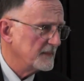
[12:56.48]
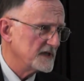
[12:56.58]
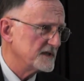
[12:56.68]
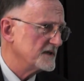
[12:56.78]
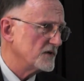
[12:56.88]

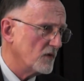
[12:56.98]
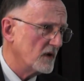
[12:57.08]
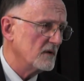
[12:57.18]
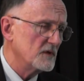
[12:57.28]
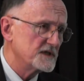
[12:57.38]
business.
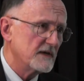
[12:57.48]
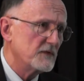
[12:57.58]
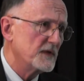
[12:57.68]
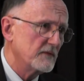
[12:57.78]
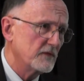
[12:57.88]
Oil was
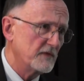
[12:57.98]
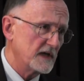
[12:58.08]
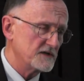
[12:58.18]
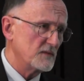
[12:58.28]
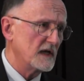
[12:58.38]
everything for
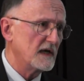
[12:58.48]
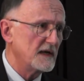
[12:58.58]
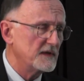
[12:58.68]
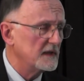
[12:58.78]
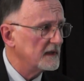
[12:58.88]
Venezuela.
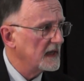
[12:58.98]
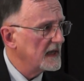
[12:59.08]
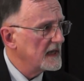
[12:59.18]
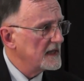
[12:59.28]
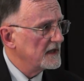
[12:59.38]
I think
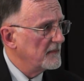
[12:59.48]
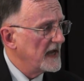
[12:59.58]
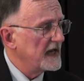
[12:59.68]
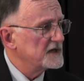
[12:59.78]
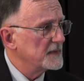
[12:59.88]
their
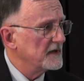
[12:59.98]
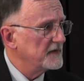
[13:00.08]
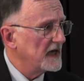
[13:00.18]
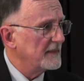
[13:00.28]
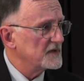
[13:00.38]
management
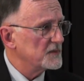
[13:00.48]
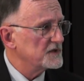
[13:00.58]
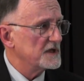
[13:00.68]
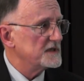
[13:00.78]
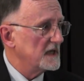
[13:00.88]
of diamonds
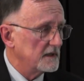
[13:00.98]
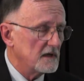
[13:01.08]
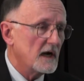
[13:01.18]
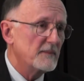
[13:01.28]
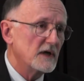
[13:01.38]
was just
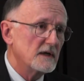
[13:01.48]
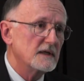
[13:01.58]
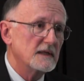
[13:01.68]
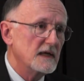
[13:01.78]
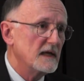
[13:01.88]

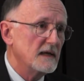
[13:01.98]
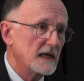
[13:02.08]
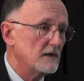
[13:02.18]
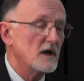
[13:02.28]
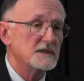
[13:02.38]
incompetent, and they
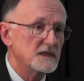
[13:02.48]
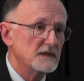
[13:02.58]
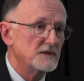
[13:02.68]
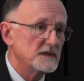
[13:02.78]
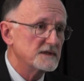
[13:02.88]
had lost
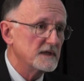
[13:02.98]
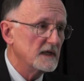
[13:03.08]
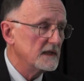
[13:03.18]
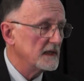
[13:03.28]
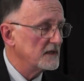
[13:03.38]
interest.
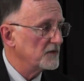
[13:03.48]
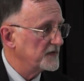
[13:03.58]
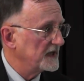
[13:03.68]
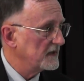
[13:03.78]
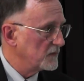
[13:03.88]
I
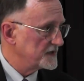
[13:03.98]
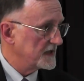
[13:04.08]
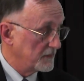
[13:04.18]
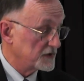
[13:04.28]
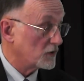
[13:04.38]
don't think it
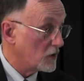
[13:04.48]
was